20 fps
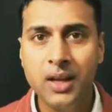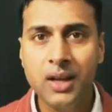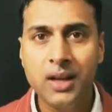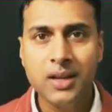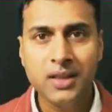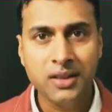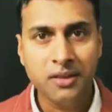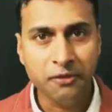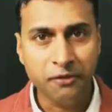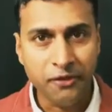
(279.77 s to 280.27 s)
The
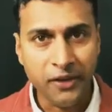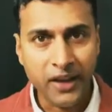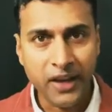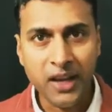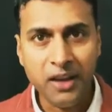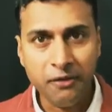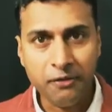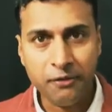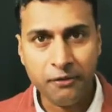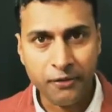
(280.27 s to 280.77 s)

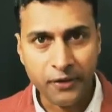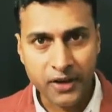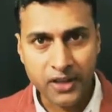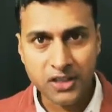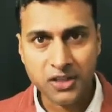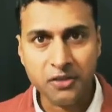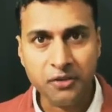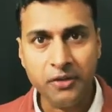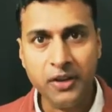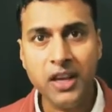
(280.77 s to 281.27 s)
very first
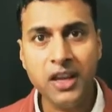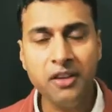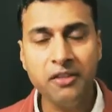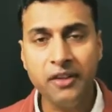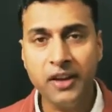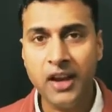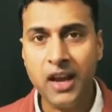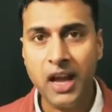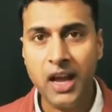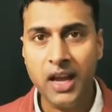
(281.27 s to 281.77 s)
week when
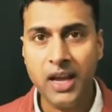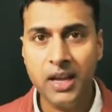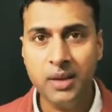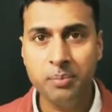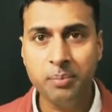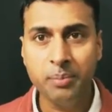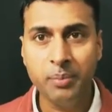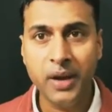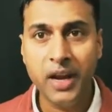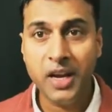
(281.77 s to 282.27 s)
I
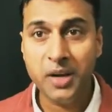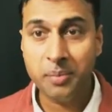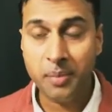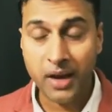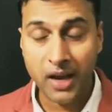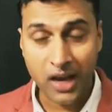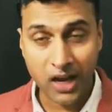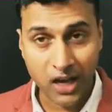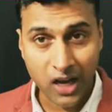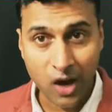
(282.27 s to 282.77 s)
made my
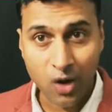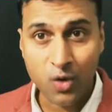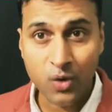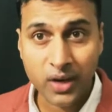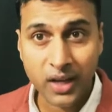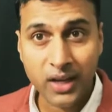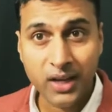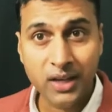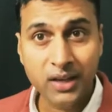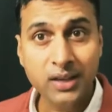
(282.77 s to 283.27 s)
account
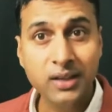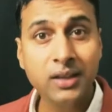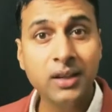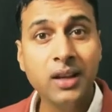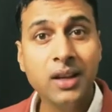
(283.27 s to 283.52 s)
in